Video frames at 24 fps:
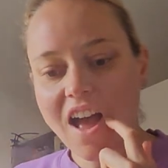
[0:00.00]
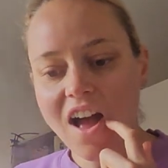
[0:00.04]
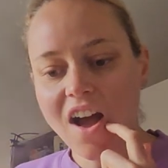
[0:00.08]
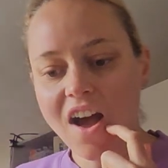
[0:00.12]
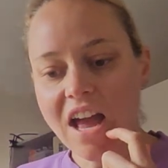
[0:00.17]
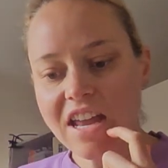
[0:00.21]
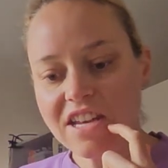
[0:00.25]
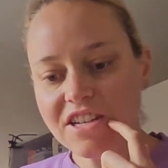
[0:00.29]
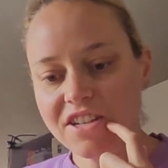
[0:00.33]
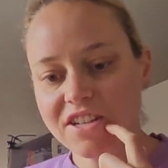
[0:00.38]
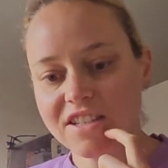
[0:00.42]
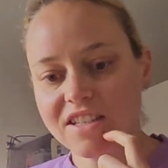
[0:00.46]

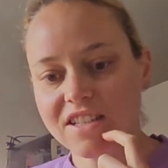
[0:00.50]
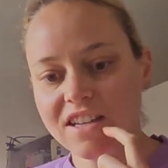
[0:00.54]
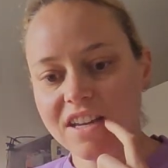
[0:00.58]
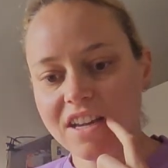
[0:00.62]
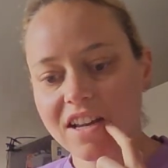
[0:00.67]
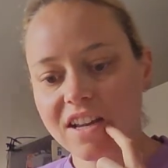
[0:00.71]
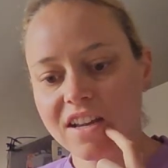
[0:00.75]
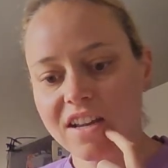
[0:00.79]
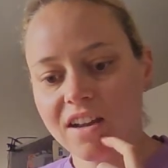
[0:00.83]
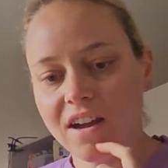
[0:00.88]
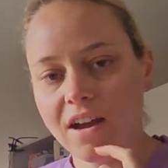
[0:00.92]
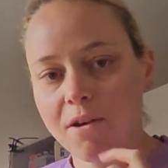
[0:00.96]
I just,
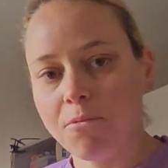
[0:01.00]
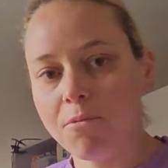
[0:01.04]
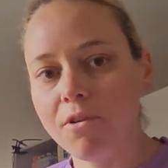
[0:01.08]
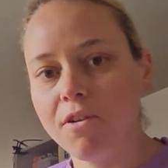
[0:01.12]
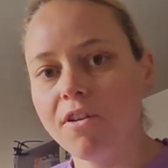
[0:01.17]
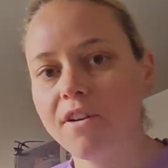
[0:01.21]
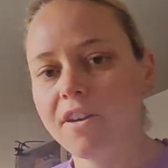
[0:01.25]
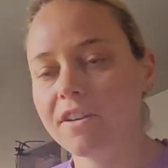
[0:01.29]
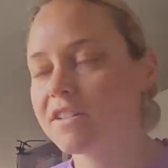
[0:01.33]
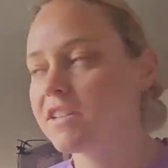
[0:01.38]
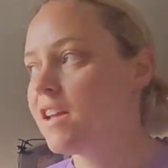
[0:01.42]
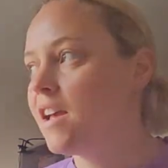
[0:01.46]
like, I
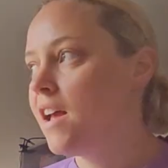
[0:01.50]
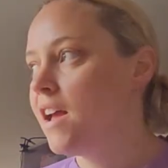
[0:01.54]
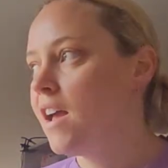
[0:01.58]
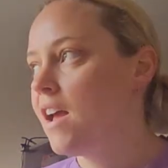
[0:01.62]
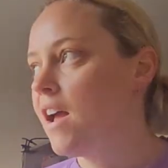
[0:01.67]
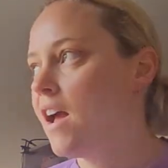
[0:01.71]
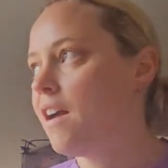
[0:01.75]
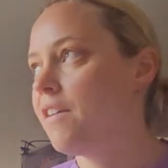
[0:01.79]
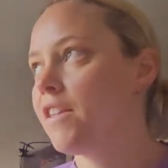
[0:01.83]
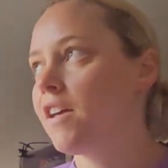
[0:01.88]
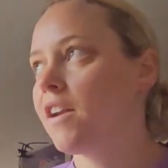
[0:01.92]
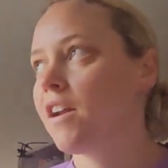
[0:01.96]
worked,
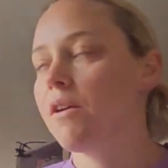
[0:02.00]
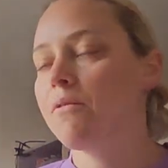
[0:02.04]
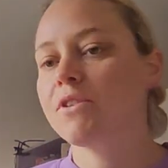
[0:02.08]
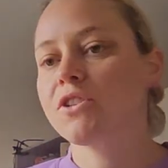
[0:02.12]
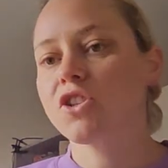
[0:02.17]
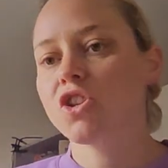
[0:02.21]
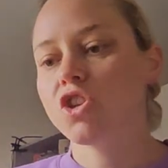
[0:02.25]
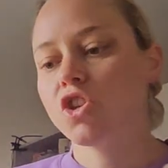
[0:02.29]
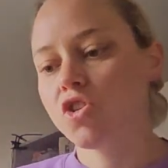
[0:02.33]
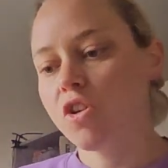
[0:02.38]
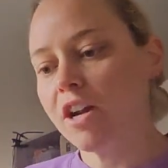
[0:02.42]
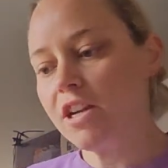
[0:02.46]
and then I went
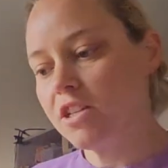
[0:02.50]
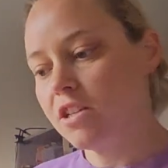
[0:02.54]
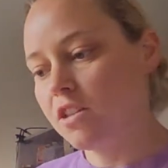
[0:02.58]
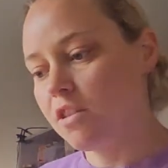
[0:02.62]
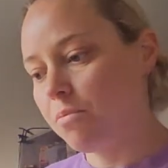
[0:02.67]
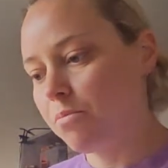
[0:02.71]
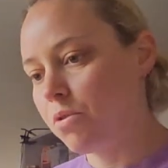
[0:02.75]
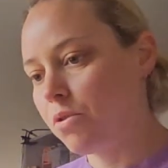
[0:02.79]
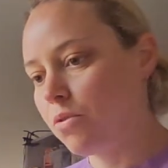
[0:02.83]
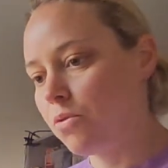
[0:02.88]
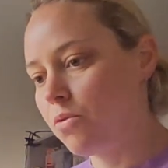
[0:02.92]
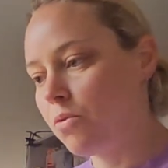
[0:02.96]
straight to the
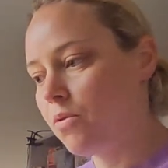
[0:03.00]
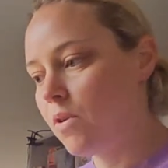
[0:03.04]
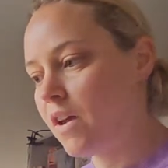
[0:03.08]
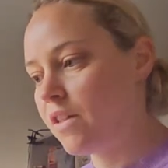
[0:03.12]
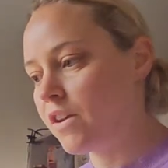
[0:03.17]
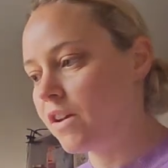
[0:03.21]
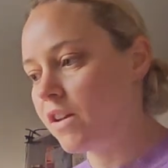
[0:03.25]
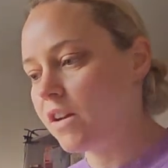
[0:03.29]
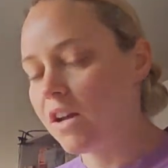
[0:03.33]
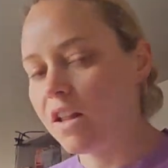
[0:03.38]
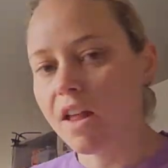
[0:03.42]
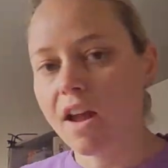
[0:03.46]
pool, and
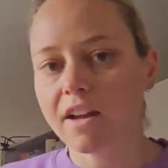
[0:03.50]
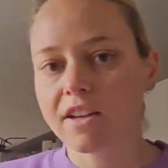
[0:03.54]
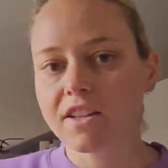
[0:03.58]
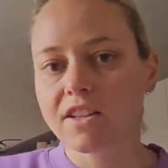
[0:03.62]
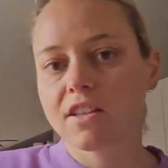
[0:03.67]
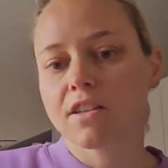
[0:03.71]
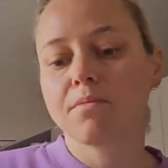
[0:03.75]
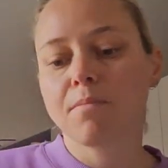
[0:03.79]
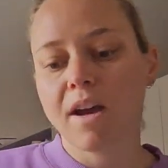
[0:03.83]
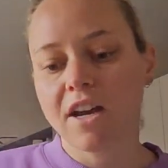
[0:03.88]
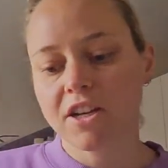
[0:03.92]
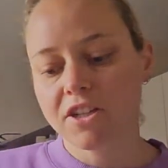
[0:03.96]
then I, like,
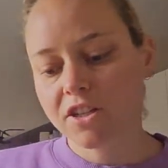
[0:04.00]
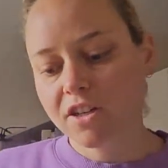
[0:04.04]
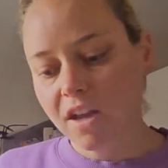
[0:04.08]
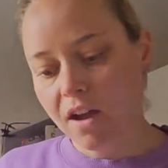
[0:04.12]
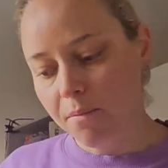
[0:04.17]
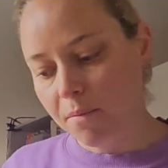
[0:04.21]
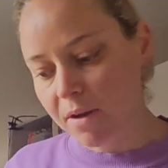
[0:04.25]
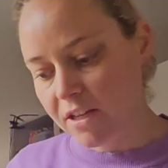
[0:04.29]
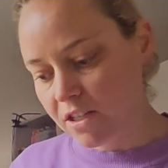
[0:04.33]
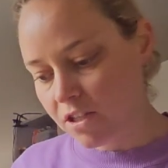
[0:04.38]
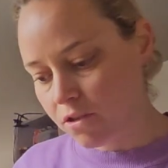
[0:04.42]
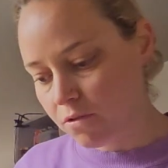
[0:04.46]
smashed out
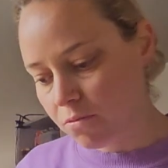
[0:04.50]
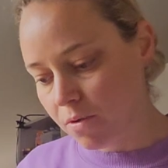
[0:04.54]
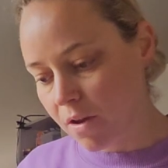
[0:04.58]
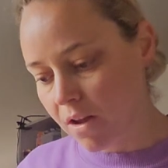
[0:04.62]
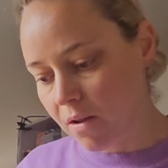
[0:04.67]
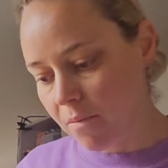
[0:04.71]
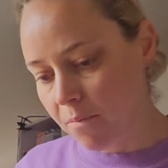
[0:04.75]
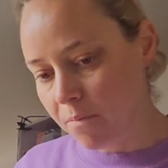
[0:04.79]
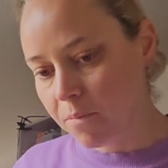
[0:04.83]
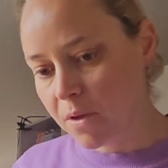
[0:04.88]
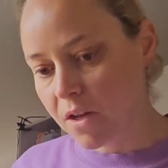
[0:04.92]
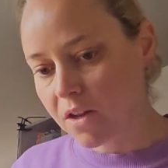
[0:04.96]
my
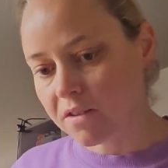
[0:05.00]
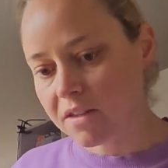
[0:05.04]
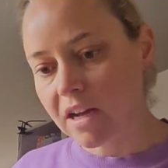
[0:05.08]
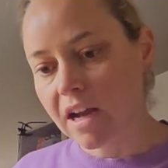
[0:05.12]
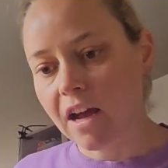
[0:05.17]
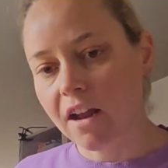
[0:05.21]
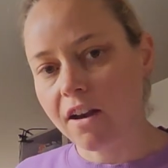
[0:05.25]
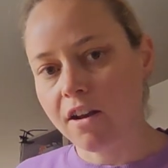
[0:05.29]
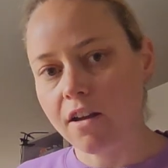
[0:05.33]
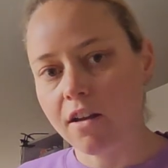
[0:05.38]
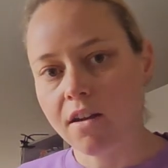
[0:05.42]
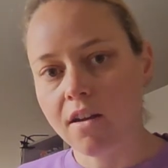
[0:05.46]
swim because I
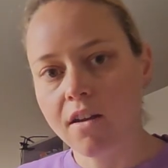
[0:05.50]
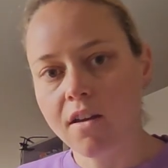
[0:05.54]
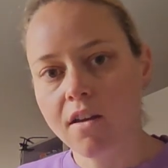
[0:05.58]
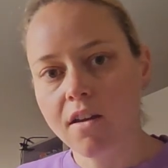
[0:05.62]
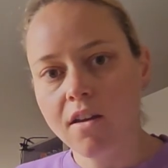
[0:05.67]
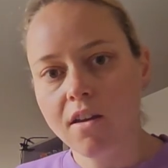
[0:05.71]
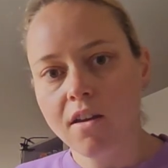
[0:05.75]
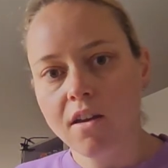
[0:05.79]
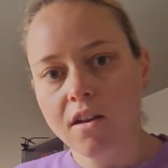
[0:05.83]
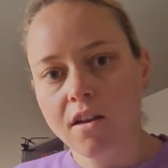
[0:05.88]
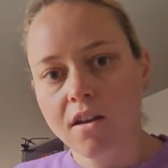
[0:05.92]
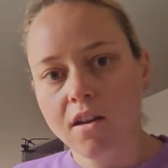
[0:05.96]
had a
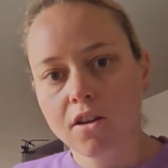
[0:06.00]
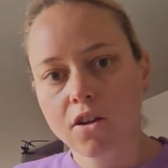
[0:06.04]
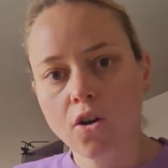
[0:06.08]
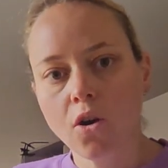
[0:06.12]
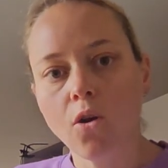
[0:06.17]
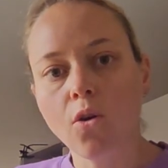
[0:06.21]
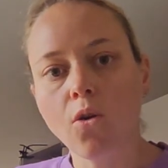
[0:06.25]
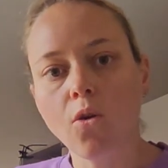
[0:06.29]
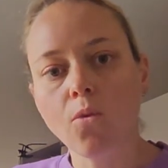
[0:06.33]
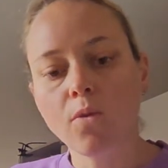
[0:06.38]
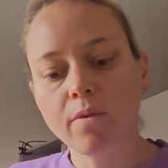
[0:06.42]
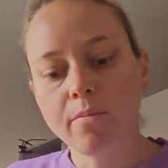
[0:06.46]

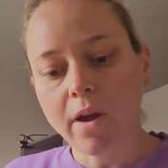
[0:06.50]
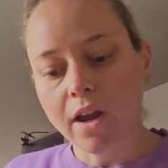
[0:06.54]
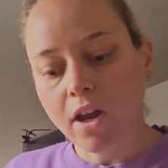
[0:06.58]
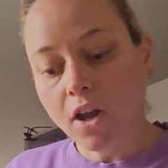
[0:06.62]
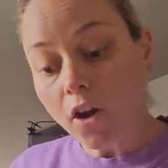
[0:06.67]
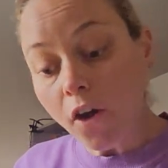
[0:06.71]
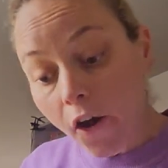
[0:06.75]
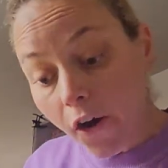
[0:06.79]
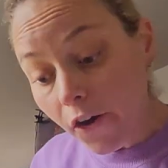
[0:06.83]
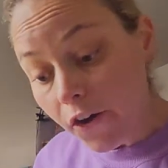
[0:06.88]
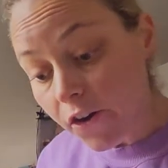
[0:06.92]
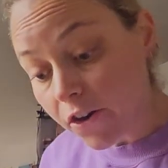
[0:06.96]
call with my
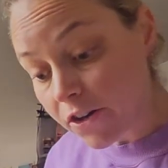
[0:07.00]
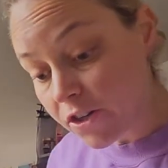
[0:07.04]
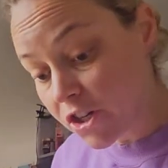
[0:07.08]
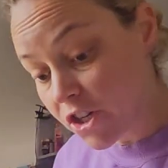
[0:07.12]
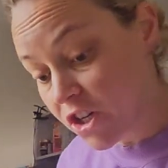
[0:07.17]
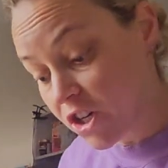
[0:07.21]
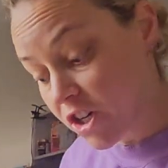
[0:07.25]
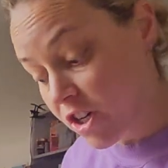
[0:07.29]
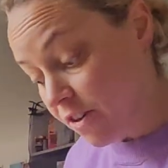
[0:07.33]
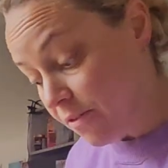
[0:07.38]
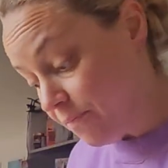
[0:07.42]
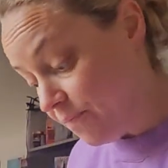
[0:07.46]

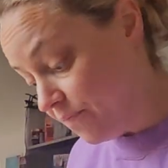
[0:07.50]
coach.